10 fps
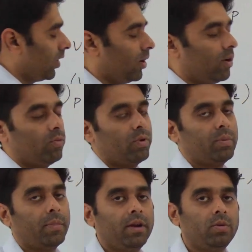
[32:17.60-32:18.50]
1
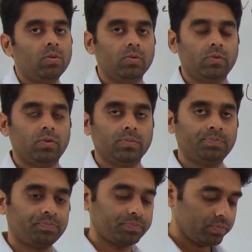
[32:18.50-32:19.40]
by 2 root 2.
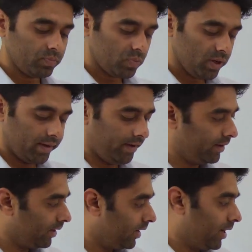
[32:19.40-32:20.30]
Right?
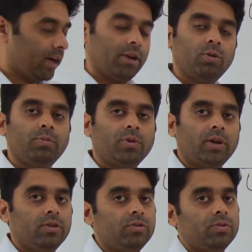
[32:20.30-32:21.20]
I hope you
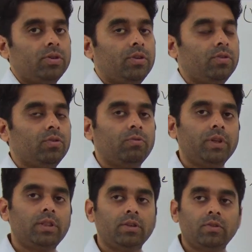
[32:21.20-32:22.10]
understood this. So
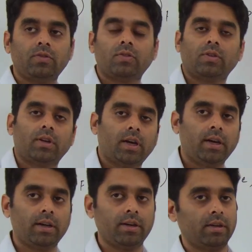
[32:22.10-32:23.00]
with this,
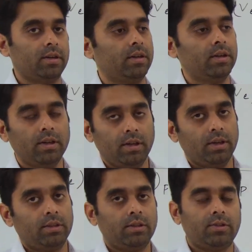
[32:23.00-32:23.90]
our
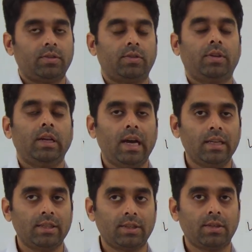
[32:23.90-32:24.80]
this
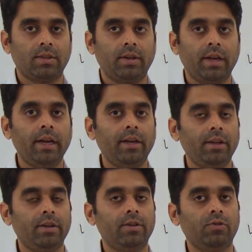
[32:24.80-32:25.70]
last 8
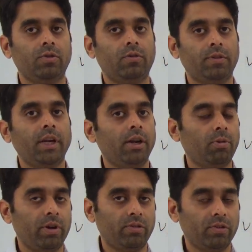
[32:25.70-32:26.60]
years of NEET
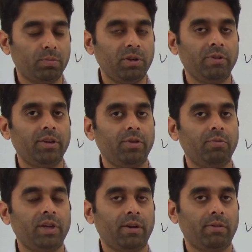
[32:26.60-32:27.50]
questions PYQ,
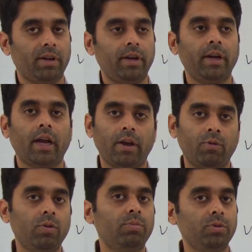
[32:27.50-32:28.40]
we have done it. I
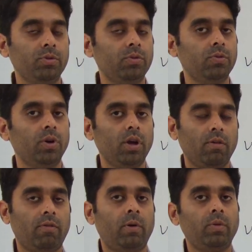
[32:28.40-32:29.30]
hope you
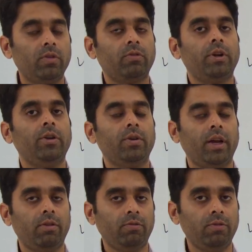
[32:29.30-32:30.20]
found this video
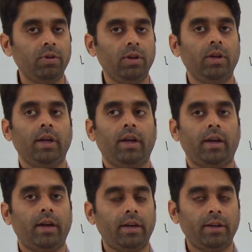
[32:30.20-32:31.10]
helpful,
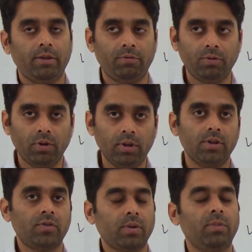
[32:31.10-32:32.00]
and if you
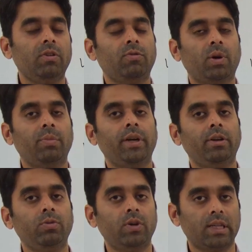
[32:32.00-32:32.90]
learned something from it,
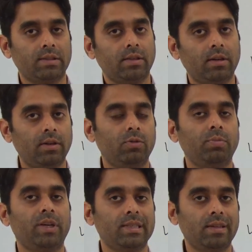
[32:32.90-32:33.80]
do consider to
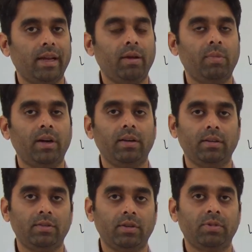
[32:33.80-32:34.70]
press the like button
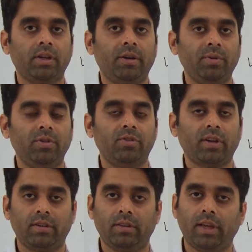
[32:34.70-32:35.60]
and subscribe to the
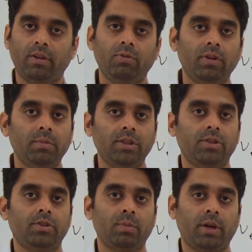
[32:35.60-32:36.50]
channel. Thank you very
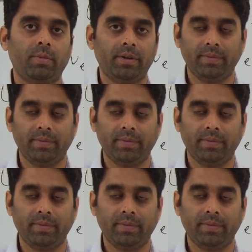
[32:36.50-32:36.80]
much. Bye bye.